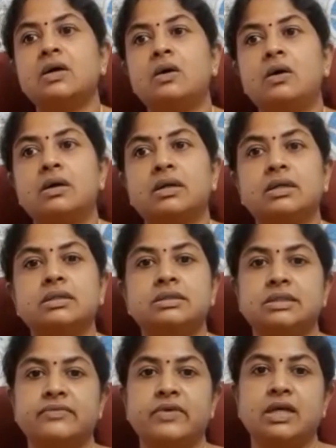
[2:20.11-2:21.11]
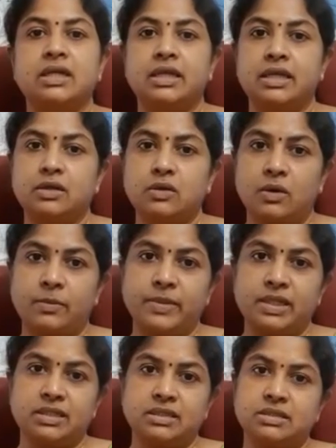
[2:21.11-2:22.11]
or cervical
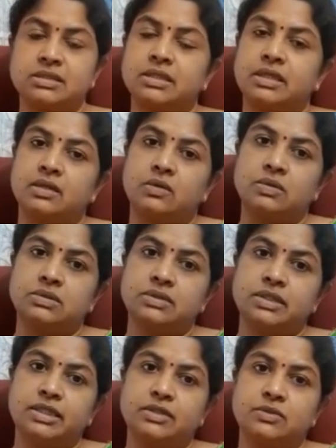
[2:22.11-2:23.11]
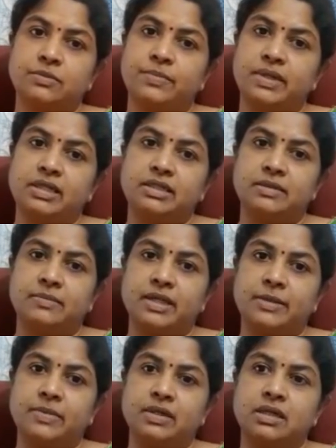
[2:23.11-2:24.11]
incompetence can also lead to preterm
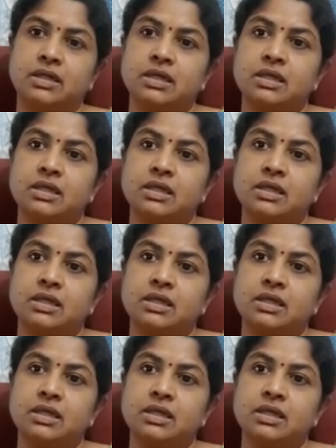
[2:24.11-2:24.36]
labor.